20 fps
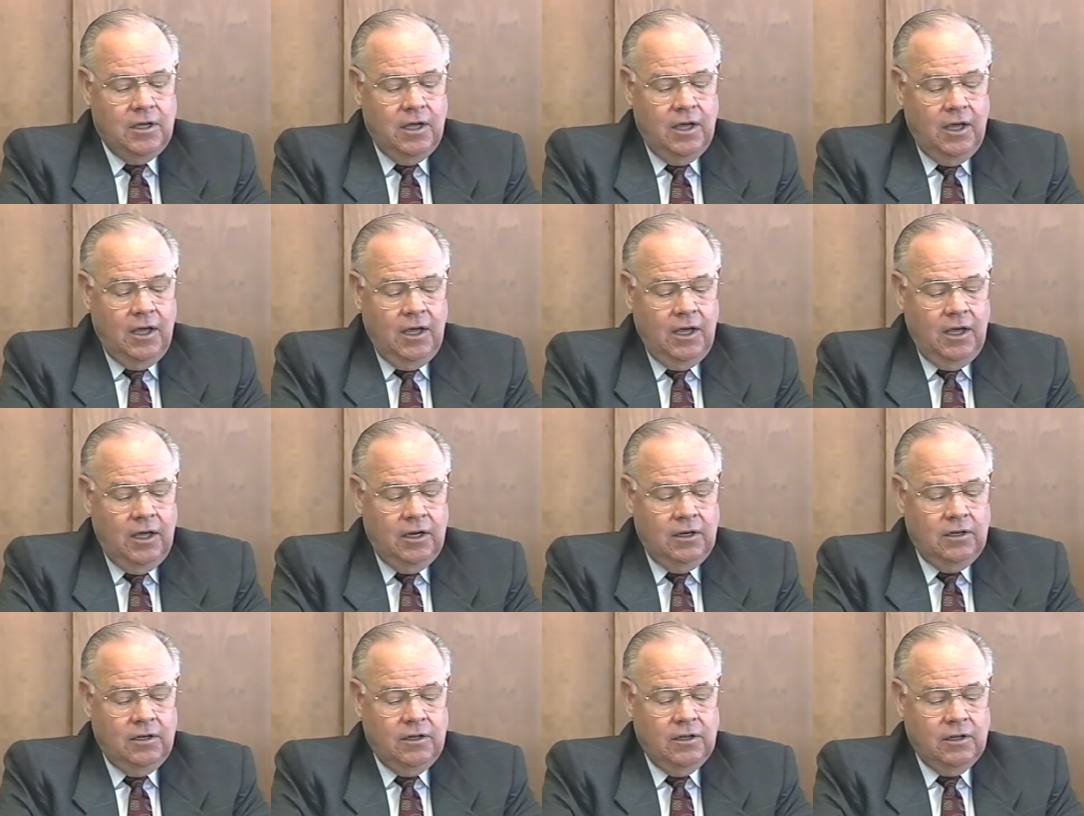
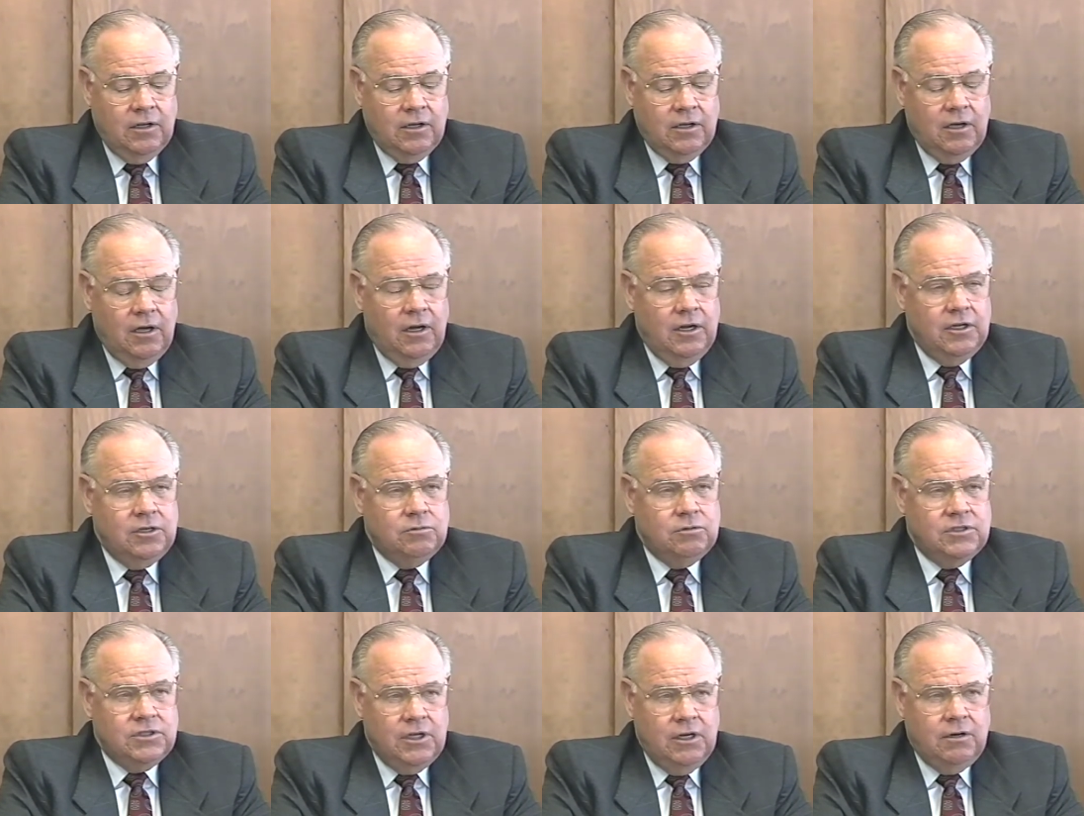and uh, the college
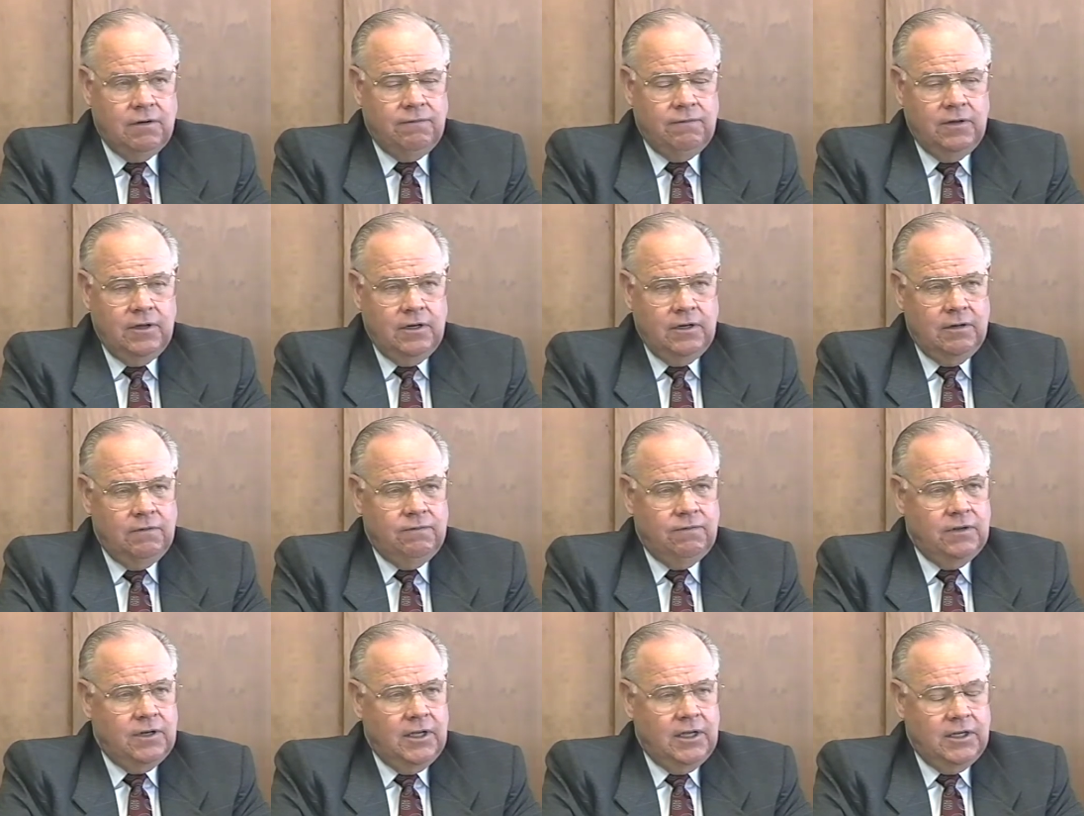was underfunded
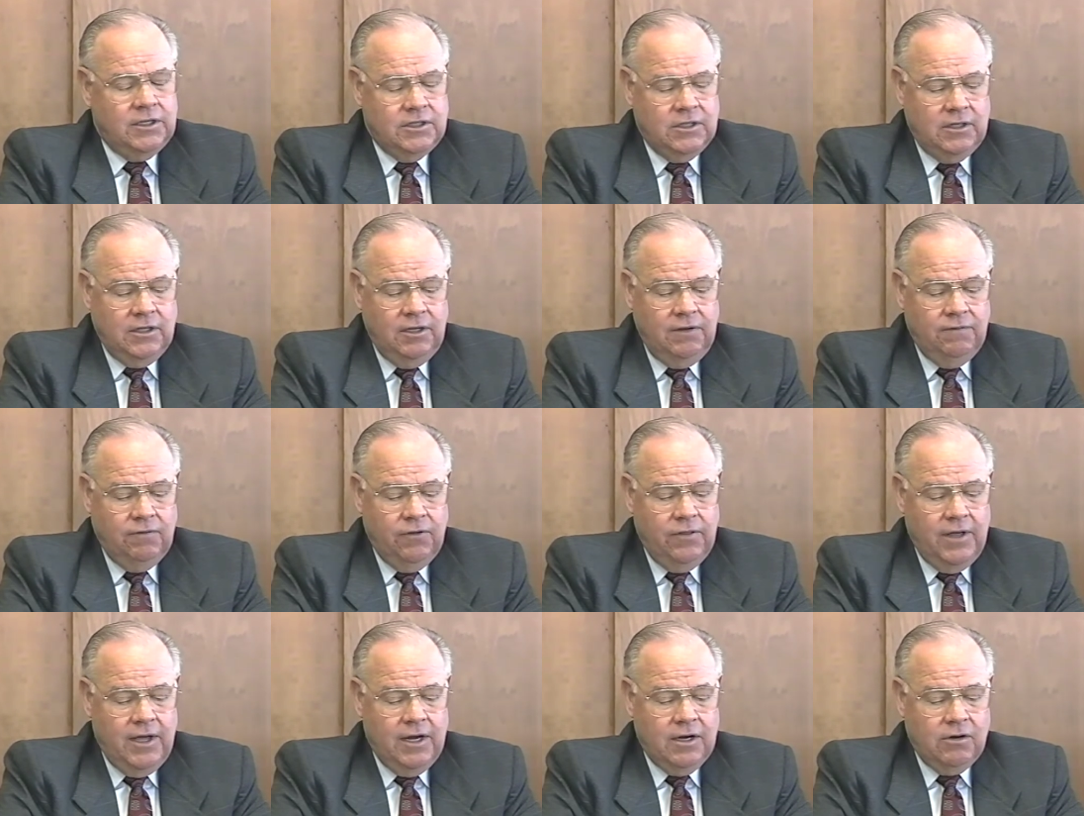financially for
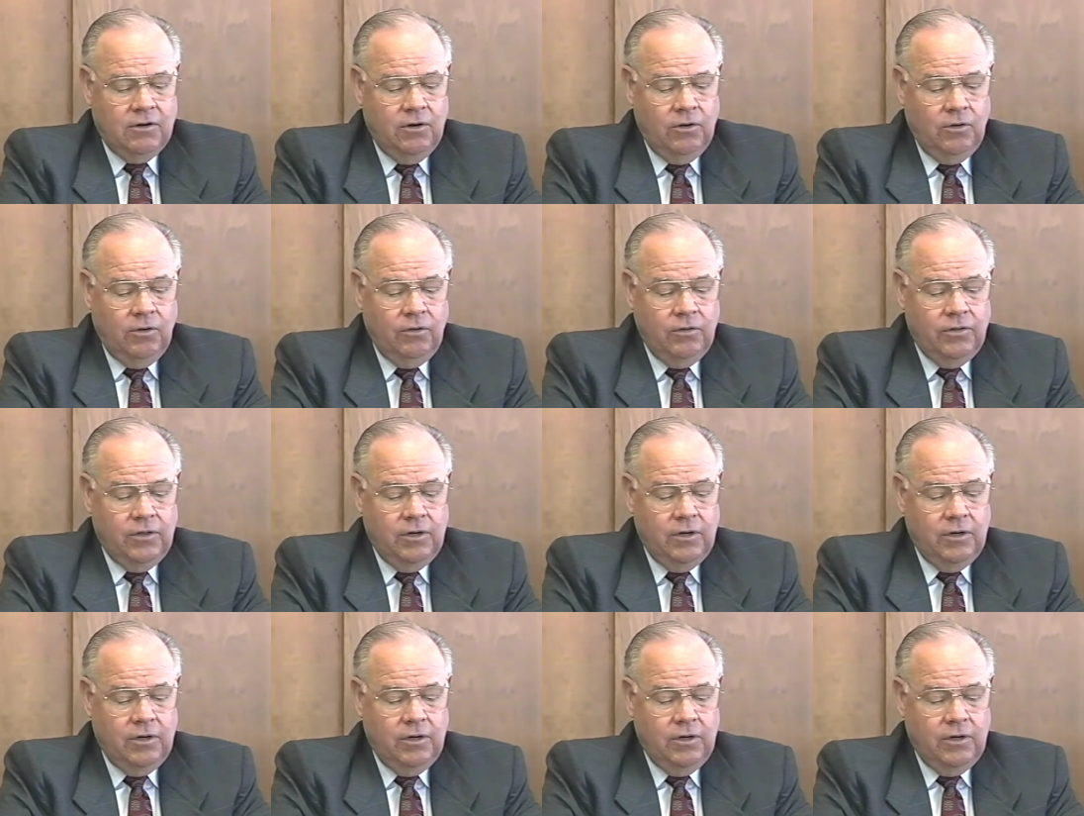that growth,